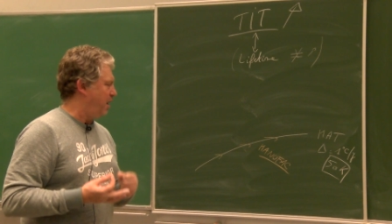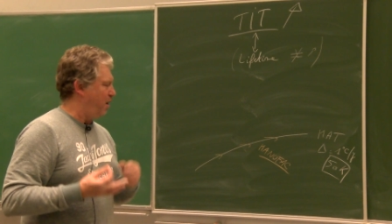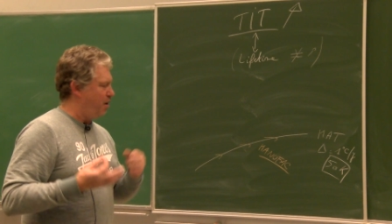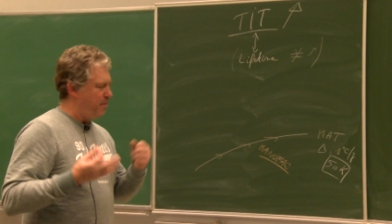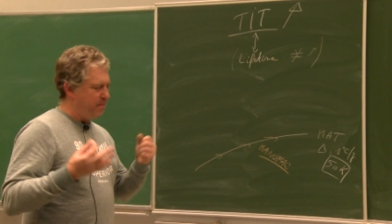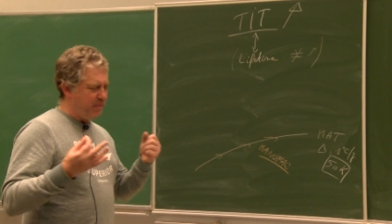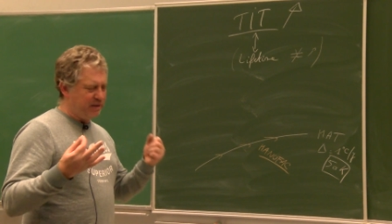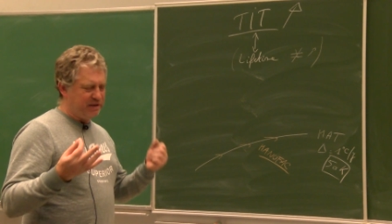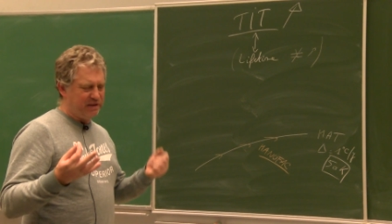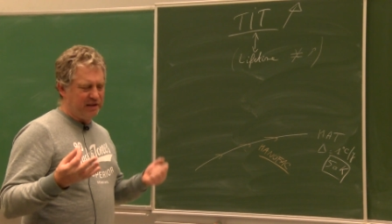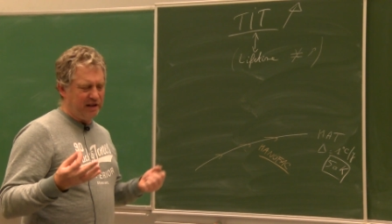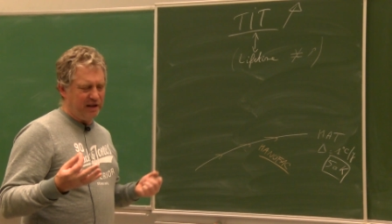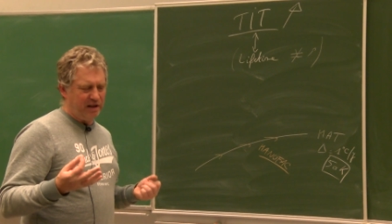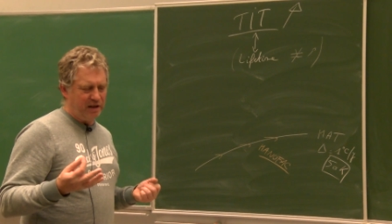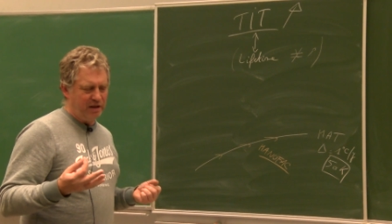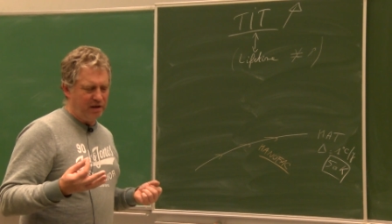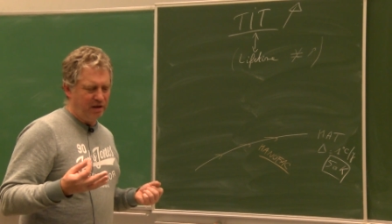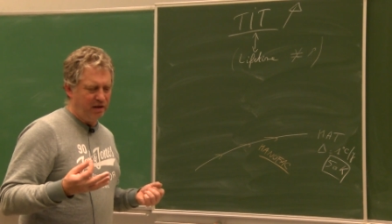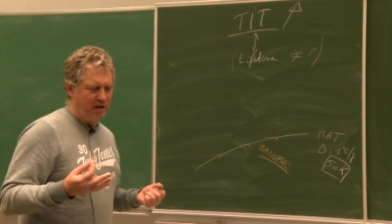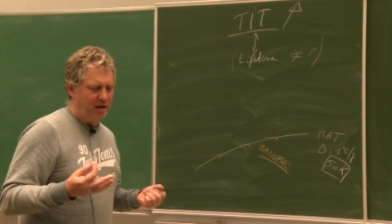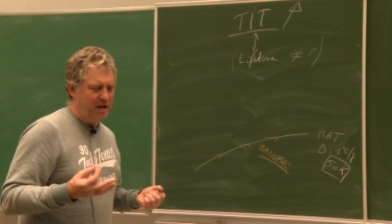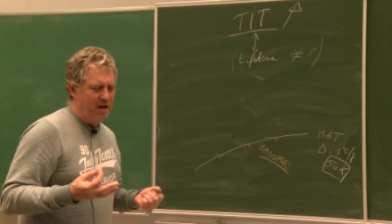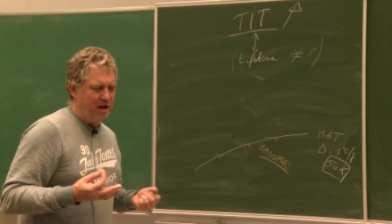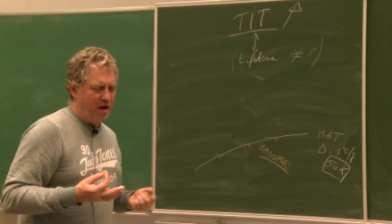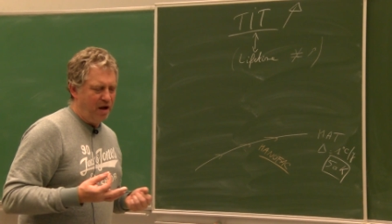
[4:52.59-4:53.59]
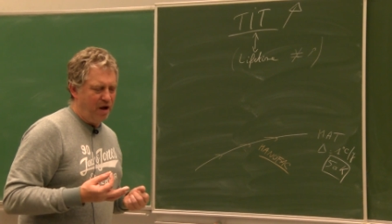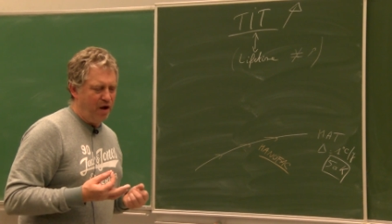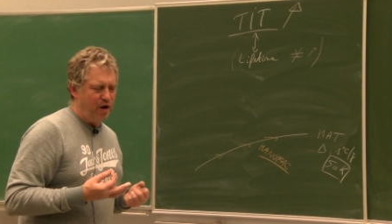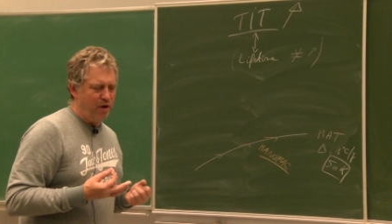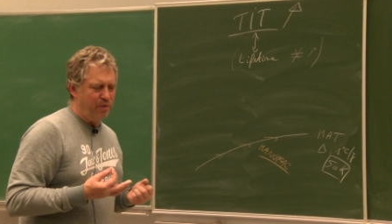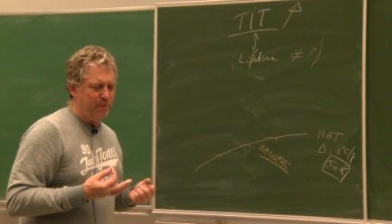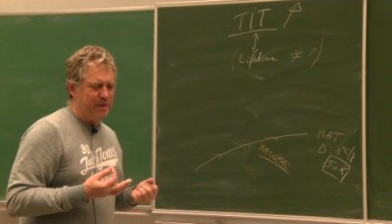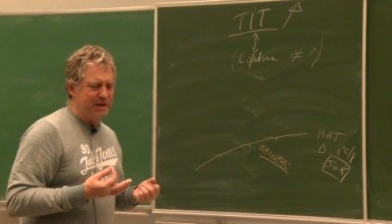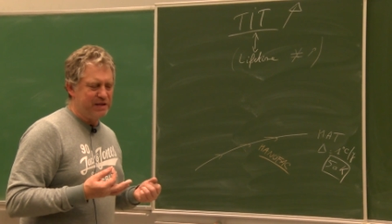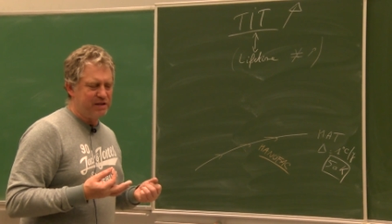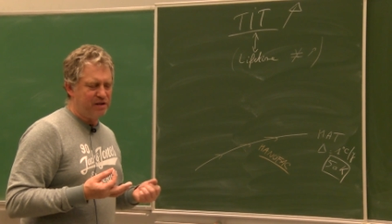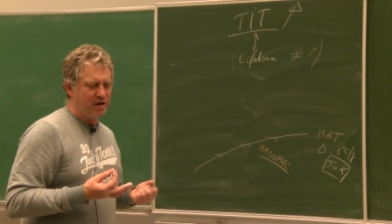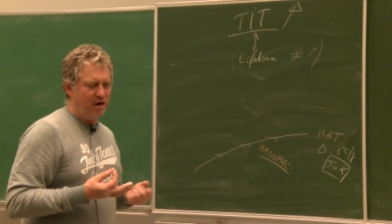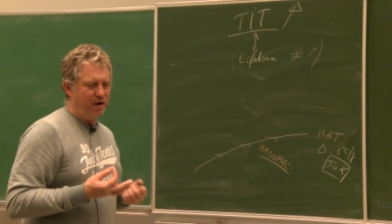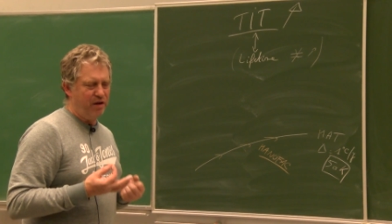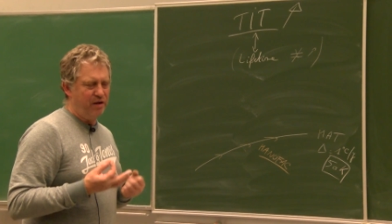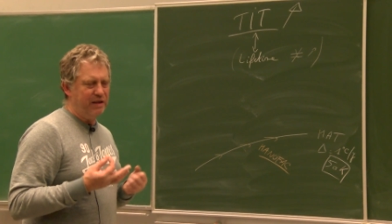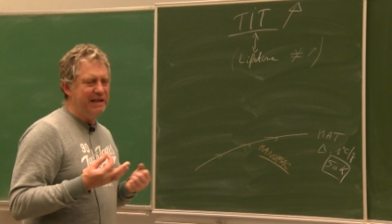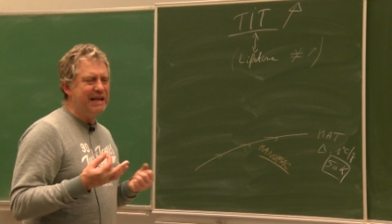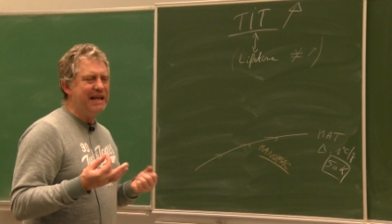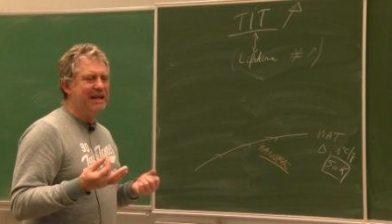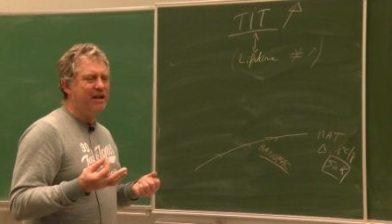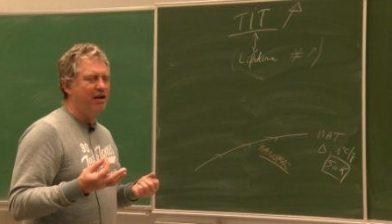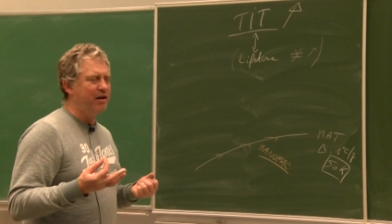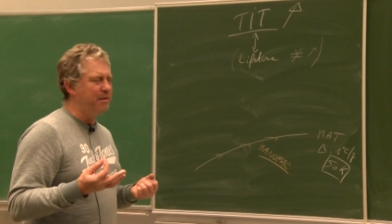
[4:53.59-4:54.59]
a material with
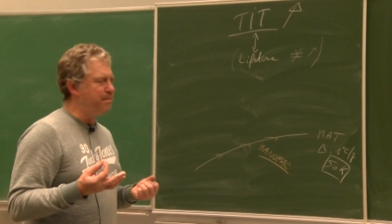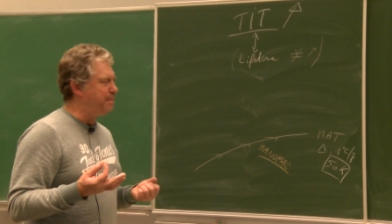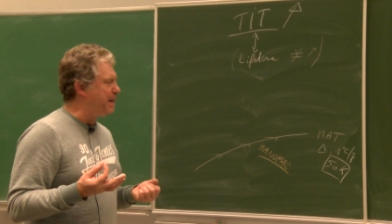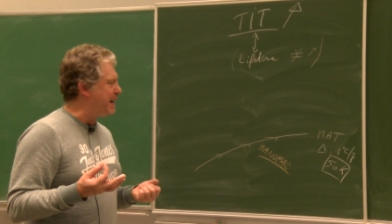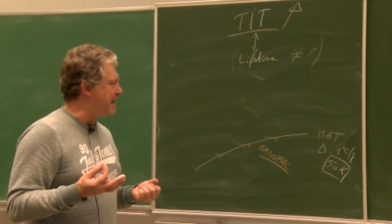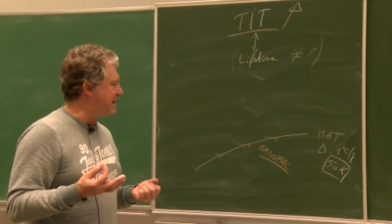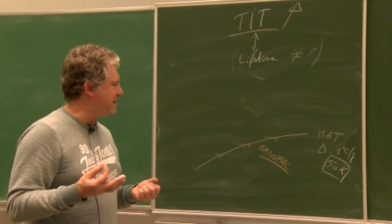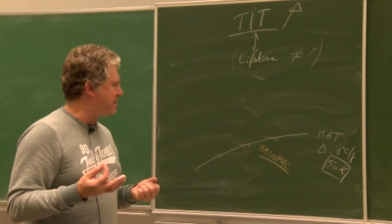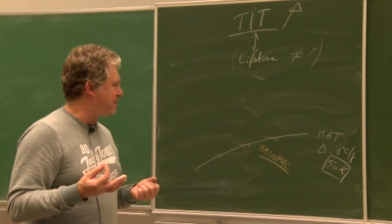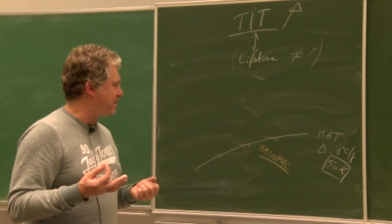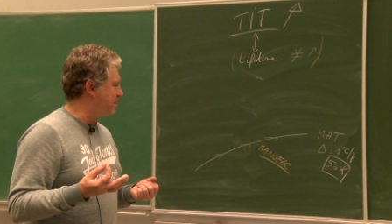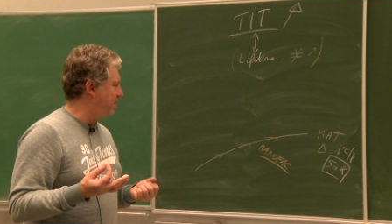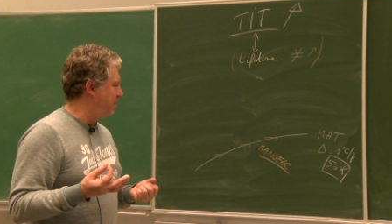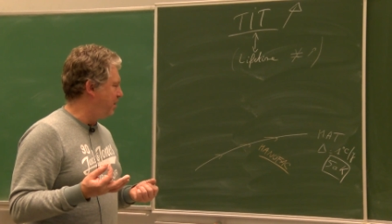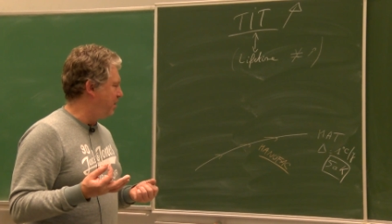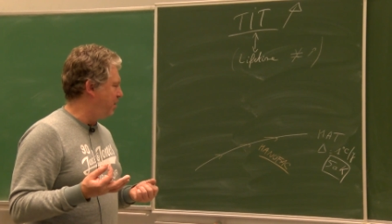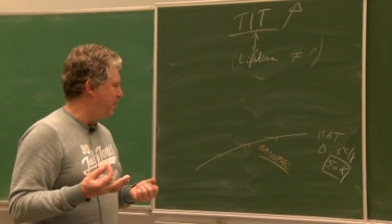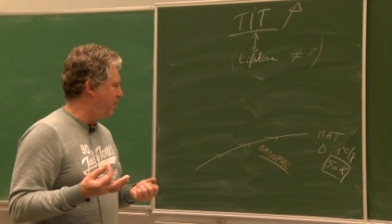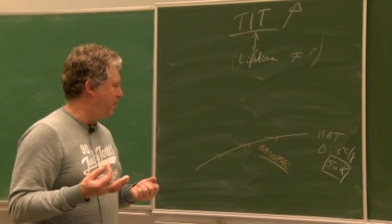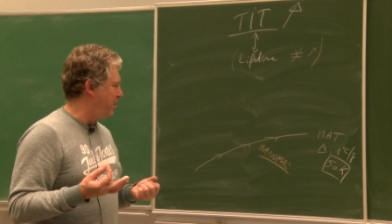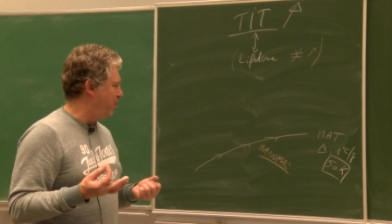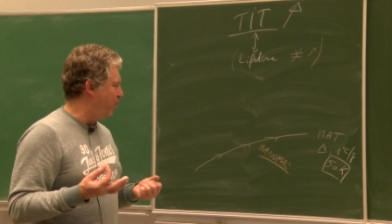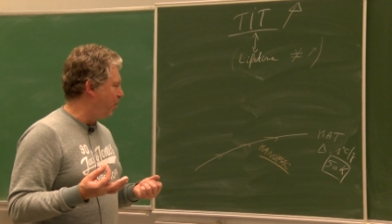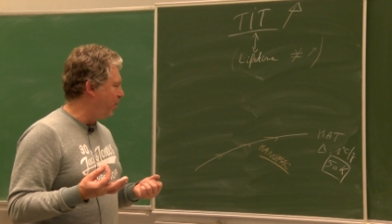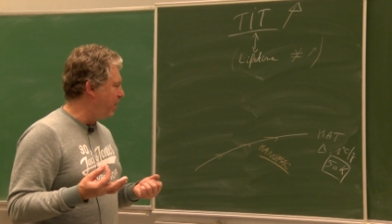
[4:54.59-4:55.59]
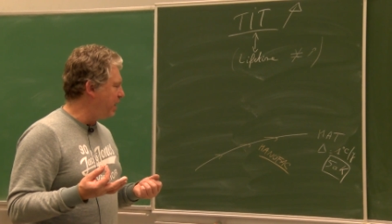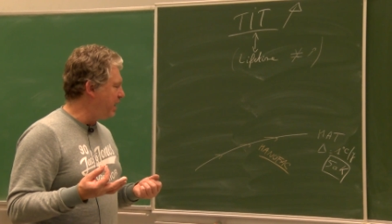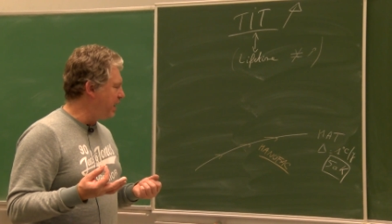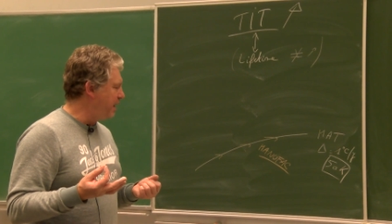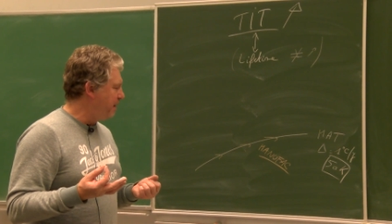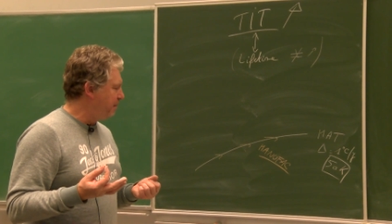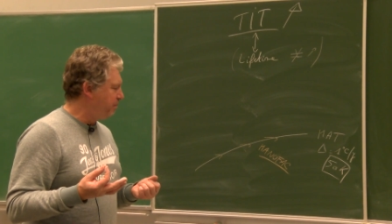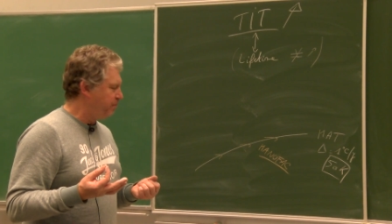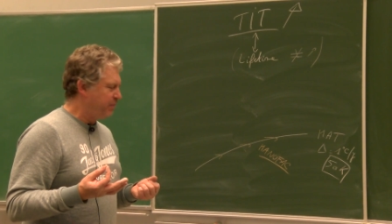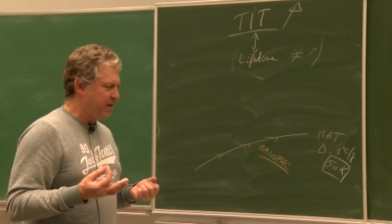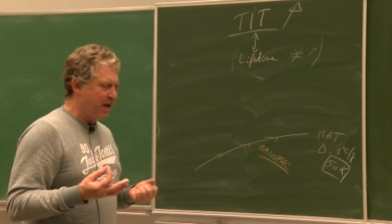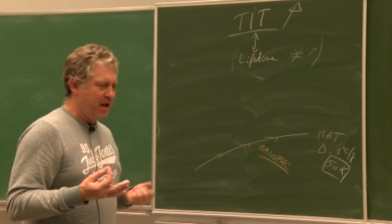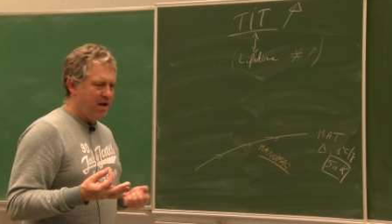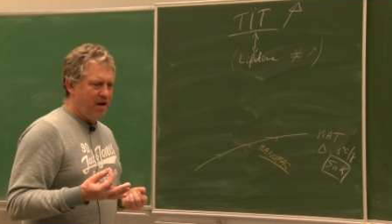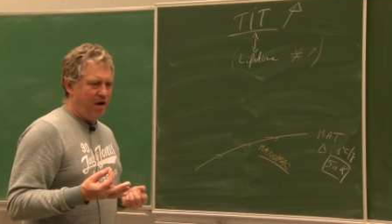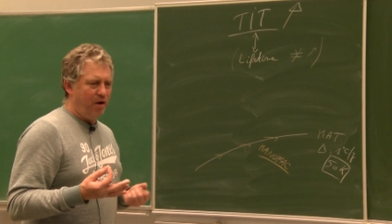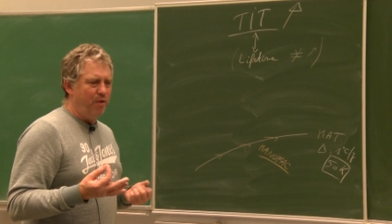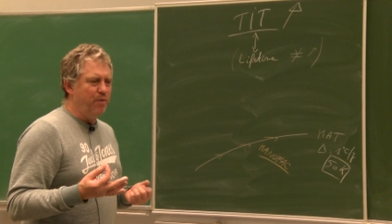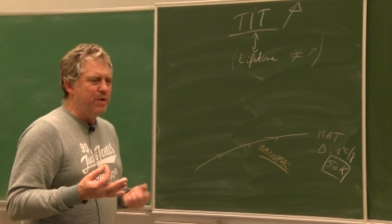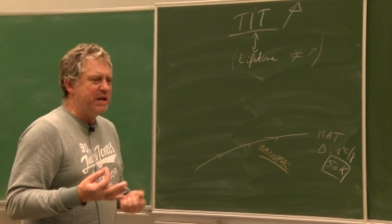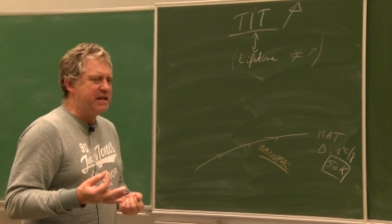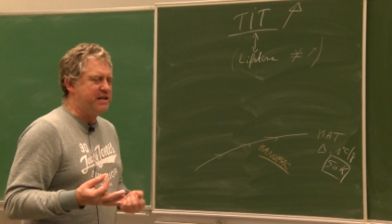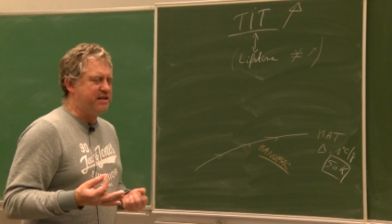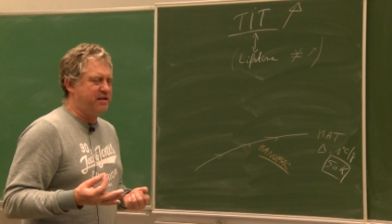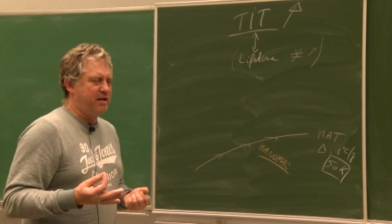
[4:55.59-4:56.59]
nickel-based alloy,
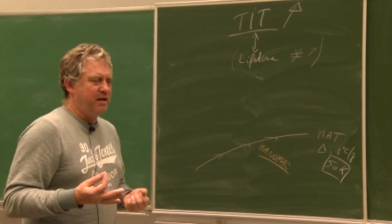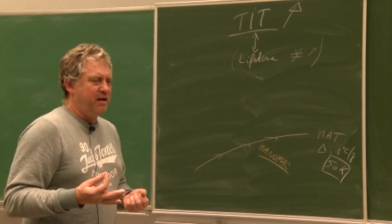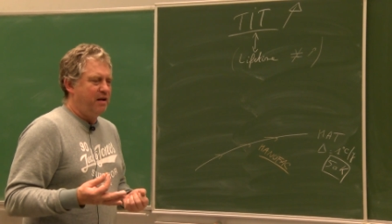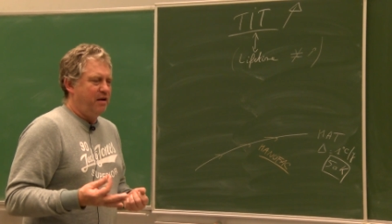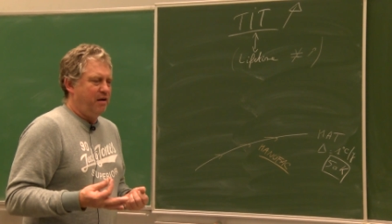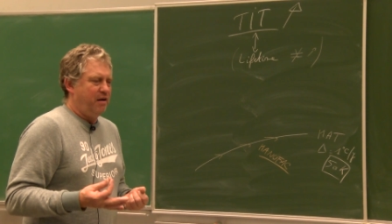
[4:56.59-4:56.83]
with